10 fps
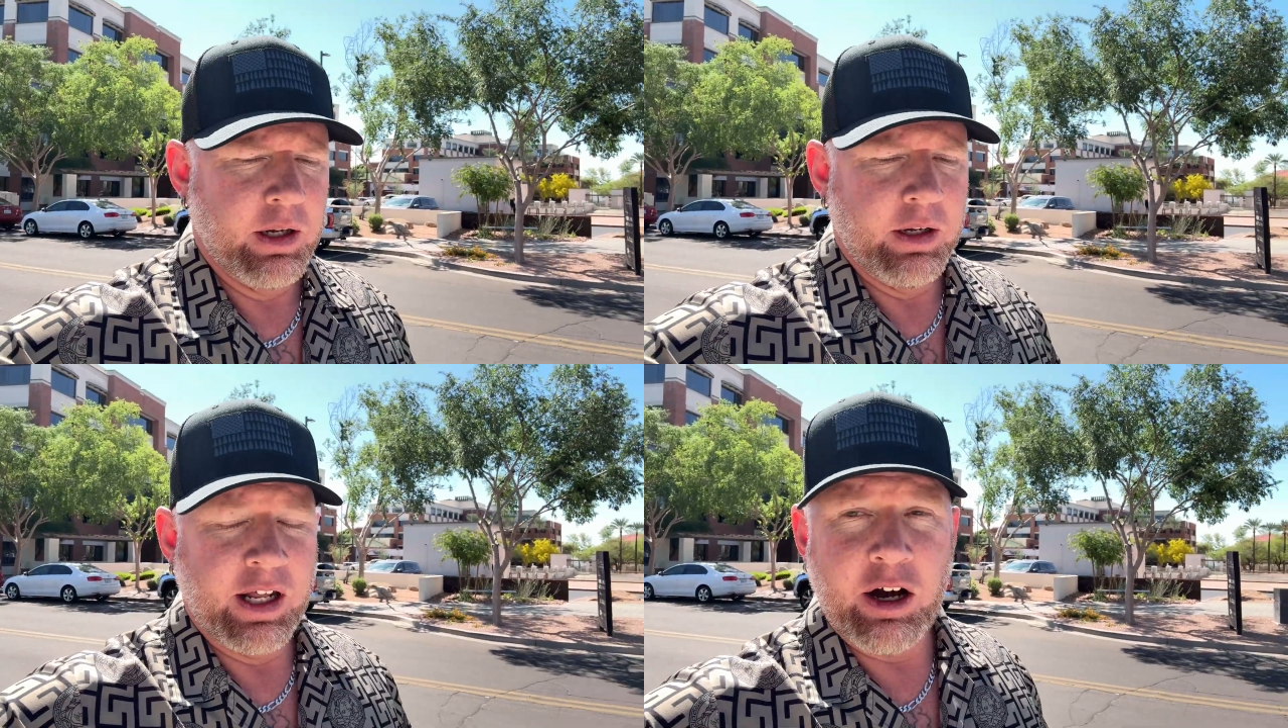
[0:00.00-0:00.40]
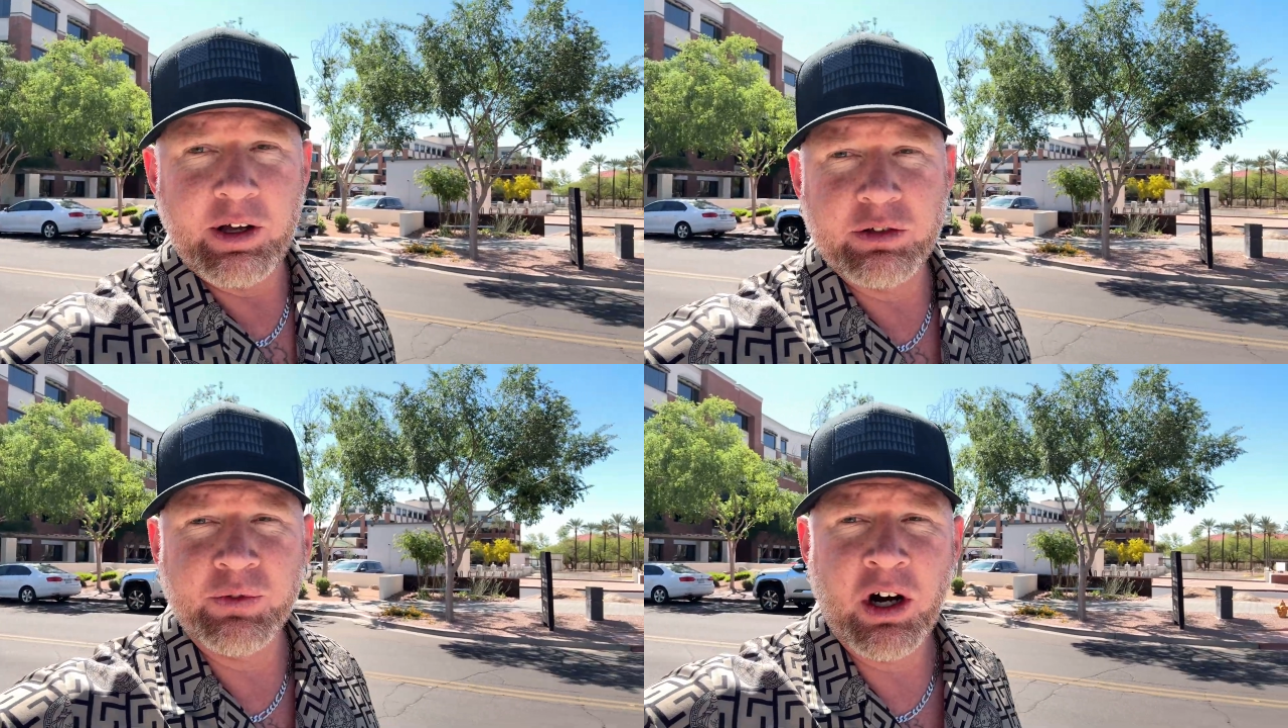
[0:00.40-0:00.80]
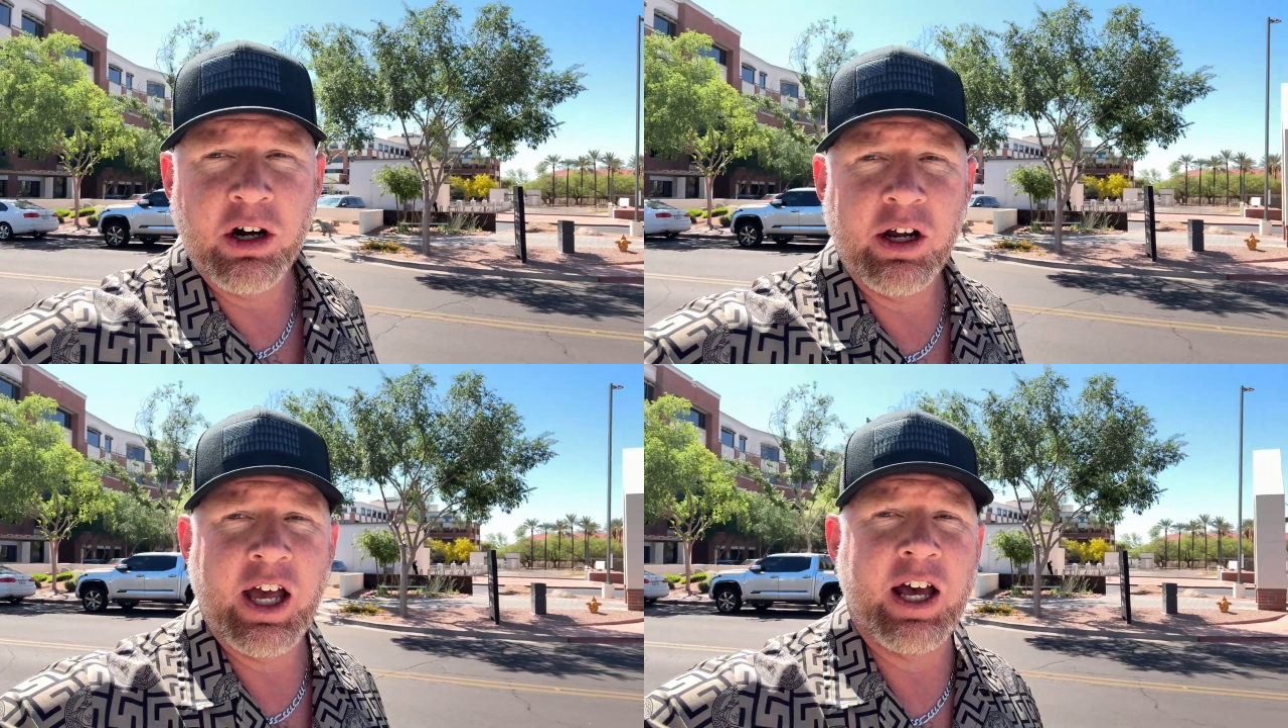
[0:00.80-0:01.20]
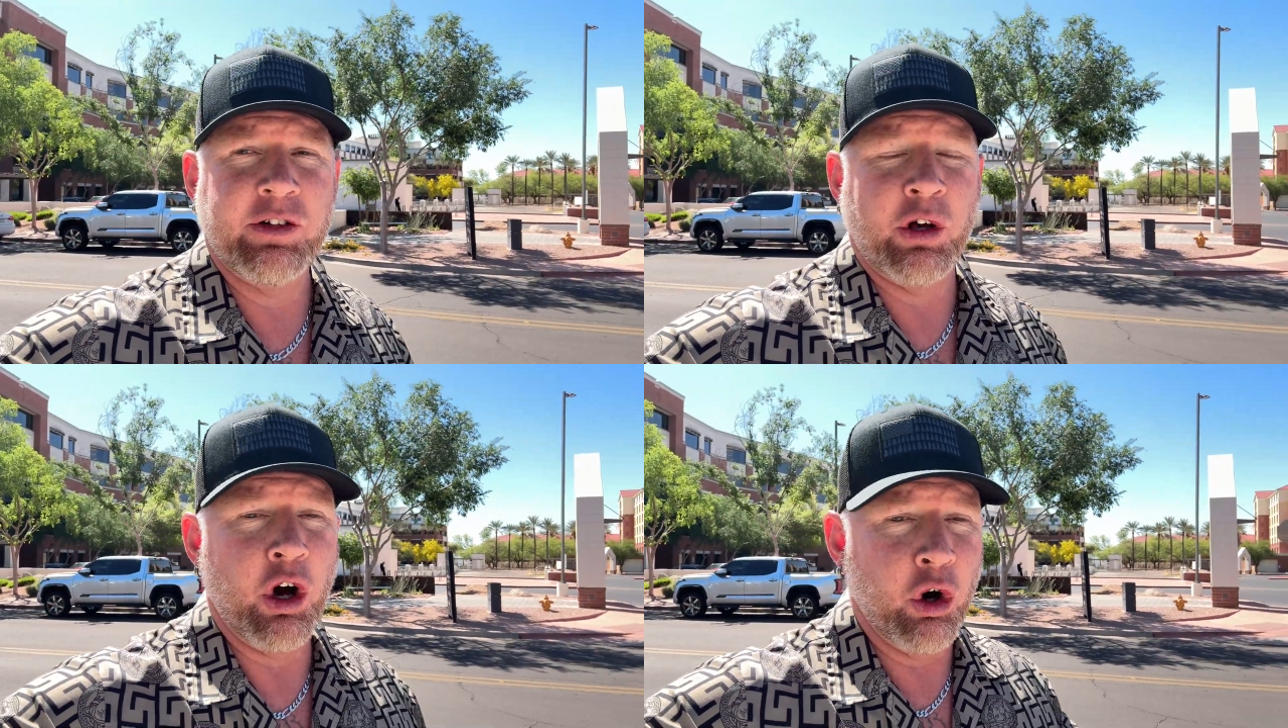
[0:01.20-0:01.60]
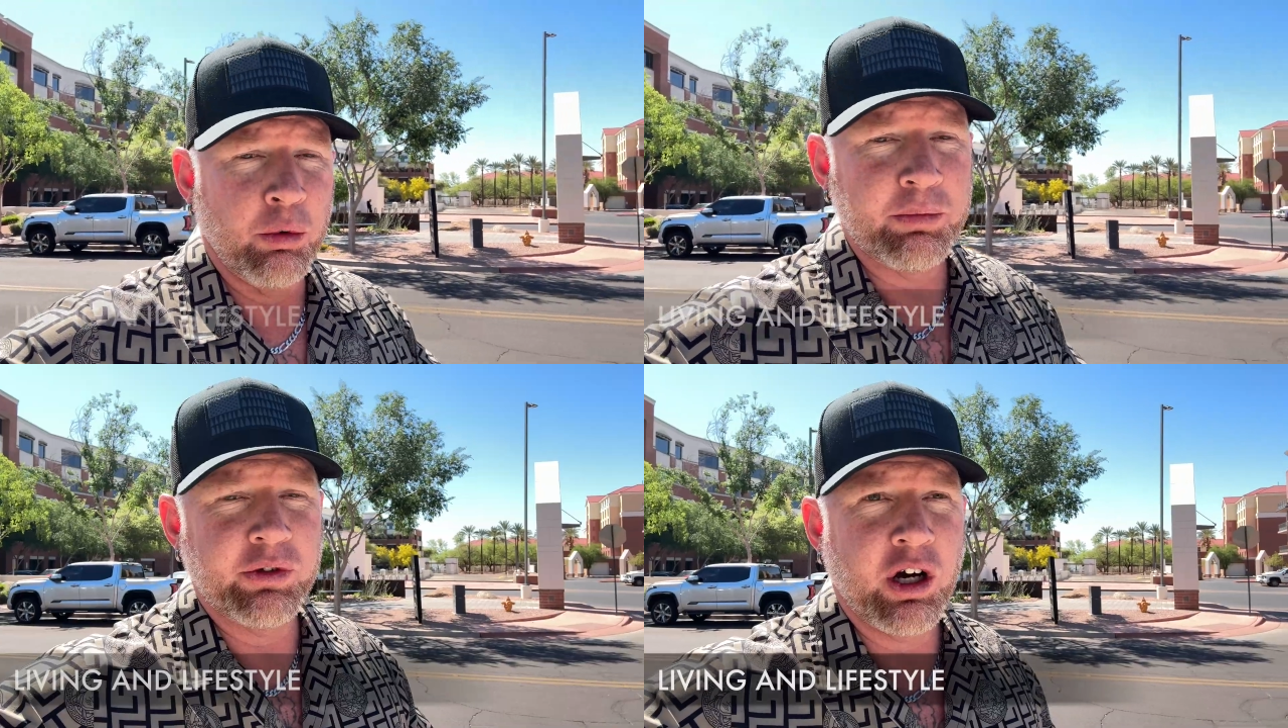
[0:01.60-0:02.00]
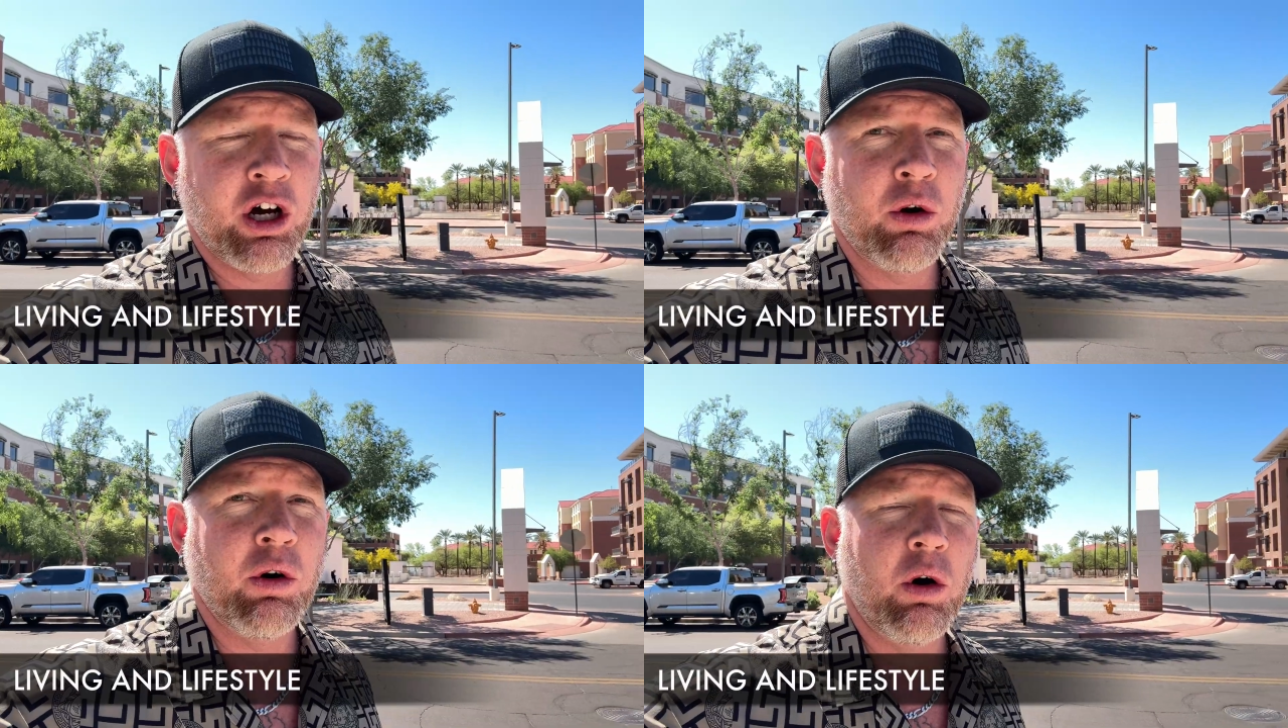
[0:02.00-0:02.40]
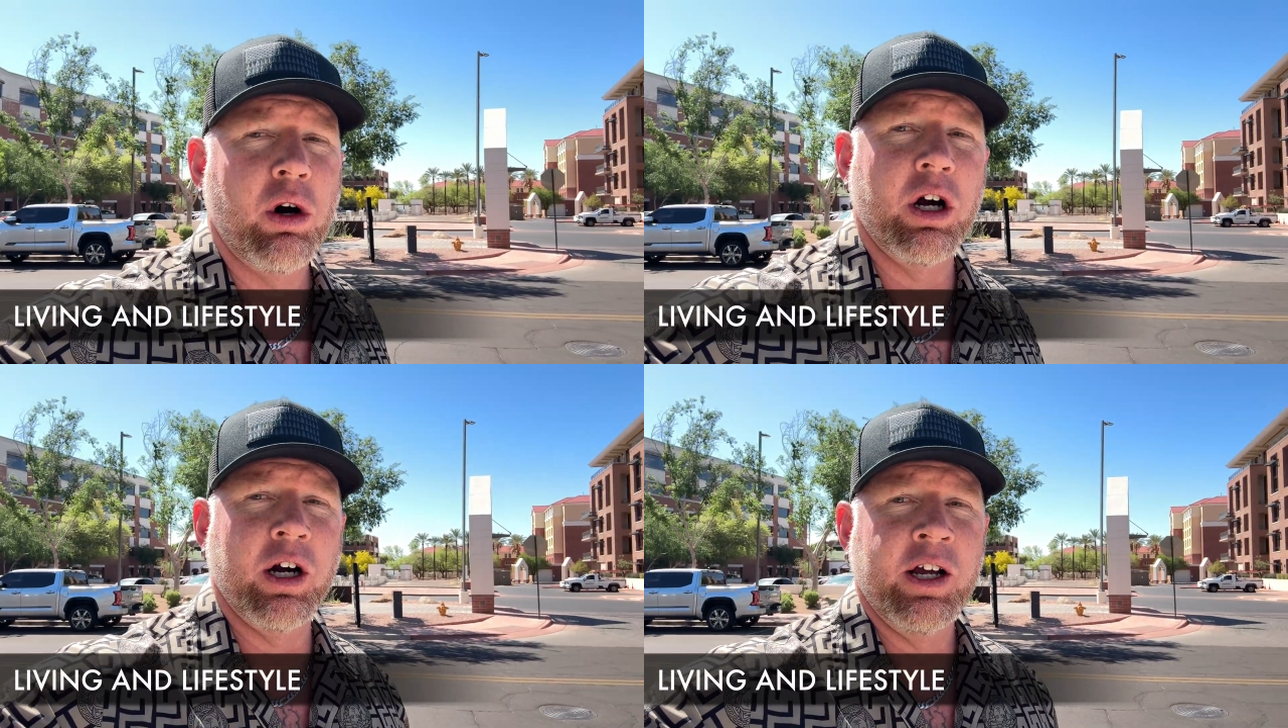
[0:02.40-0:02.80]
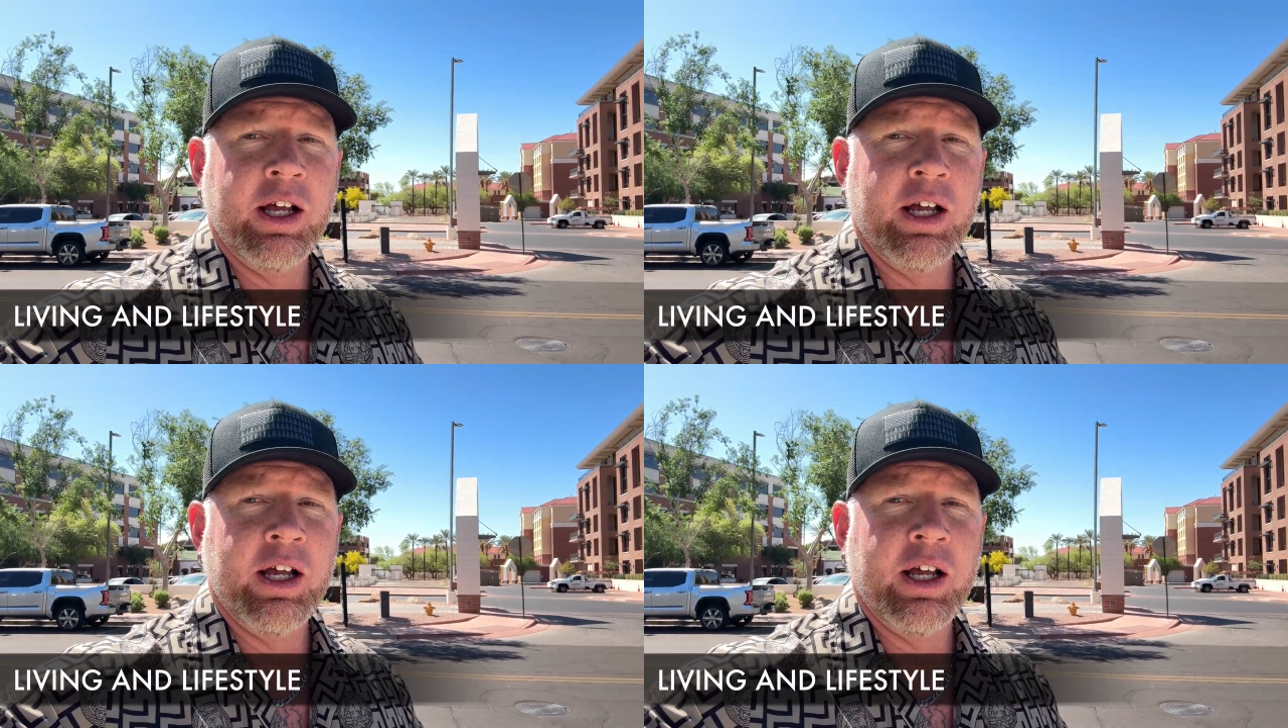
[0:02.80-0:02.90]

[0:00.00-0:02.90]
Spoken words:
Now, as far as homes go or